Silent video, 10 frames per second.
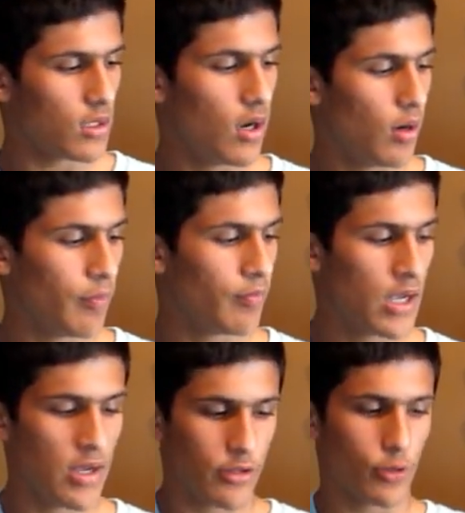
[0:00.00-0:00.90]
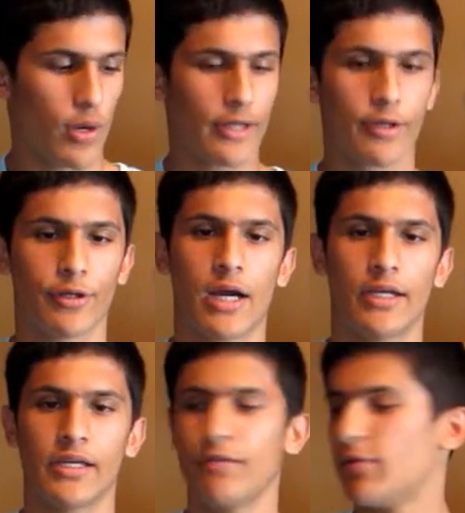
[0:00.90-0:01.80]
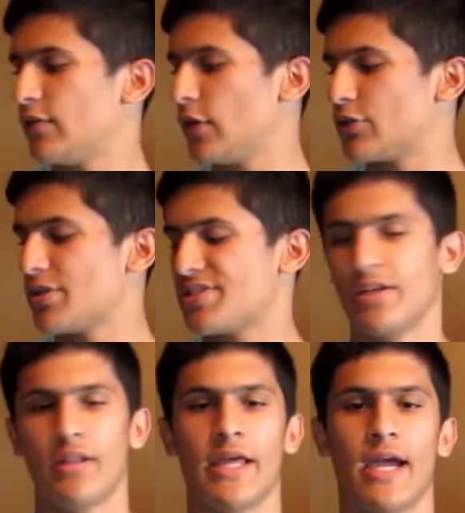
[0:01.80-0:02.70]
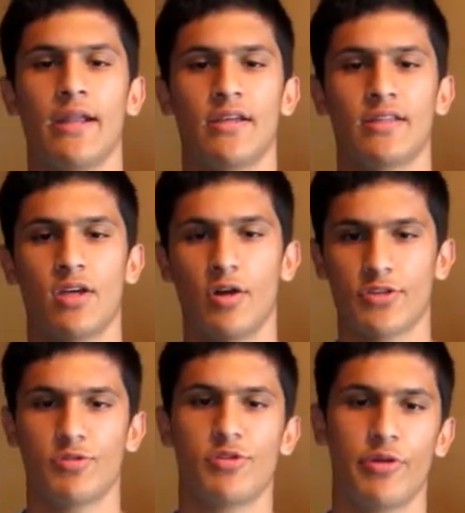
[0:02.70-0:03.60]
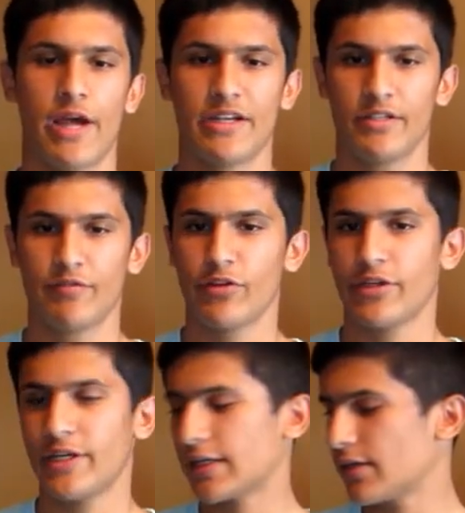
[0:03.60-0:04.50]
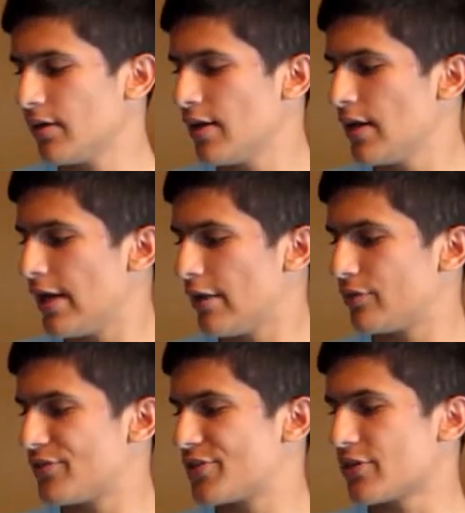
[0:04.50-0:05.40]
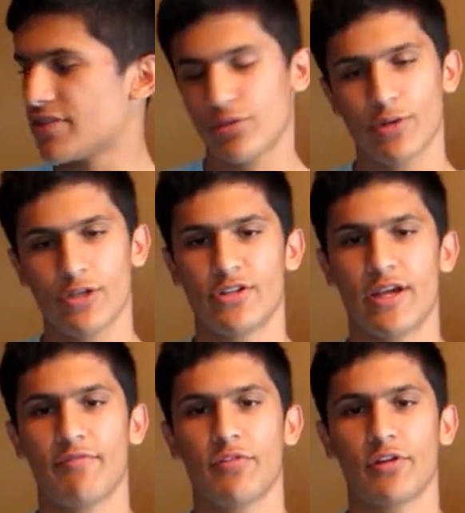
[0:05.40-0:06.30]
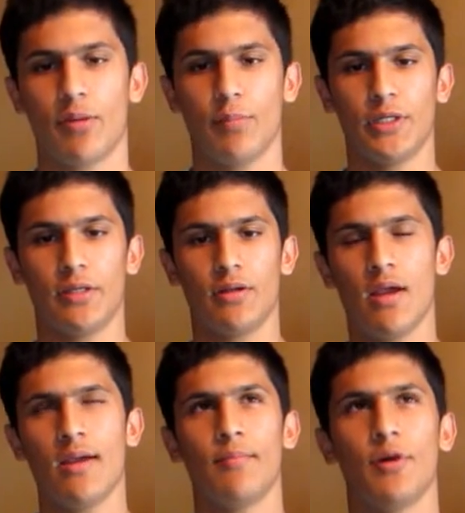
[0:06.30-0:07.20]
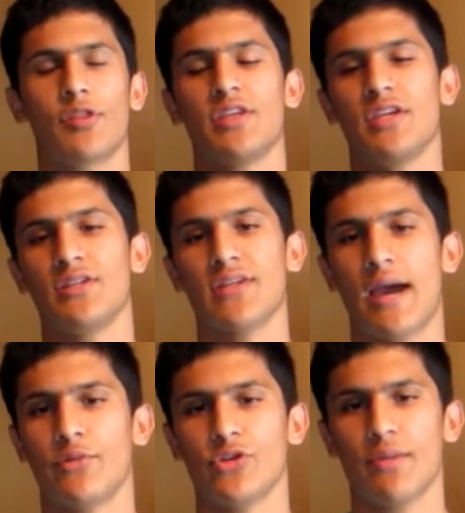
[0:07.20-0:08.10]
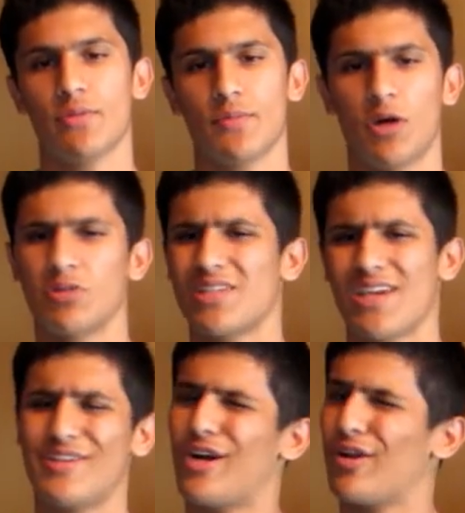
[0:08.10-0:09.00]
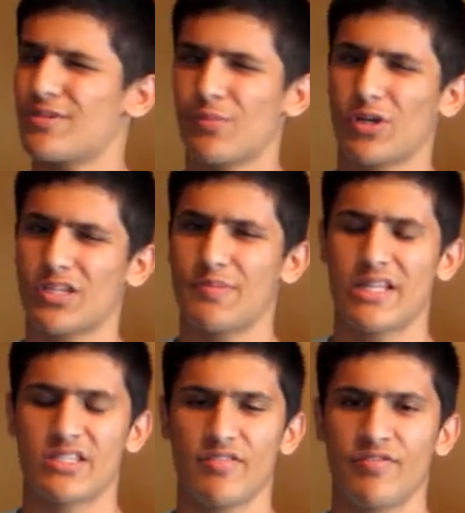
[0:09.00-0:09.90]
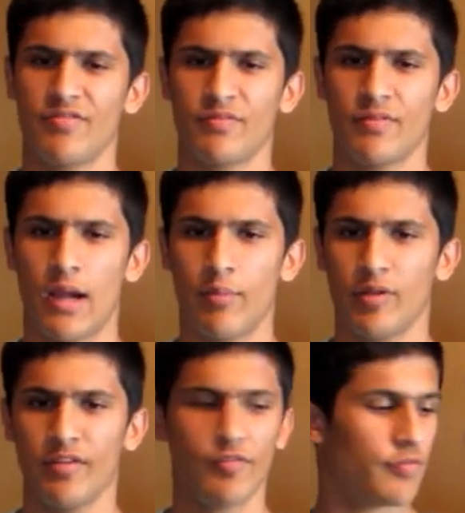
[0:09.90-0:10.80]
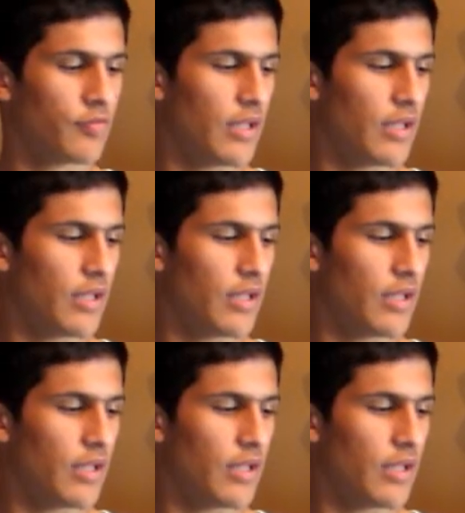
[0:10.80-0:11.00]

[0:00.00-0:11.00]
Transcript: The Rocker Concave, if you're interested in that, it's also $219 for the deck and starts at $309 for the complete. But the Diamond Drop's about $10 more expensive, I believe.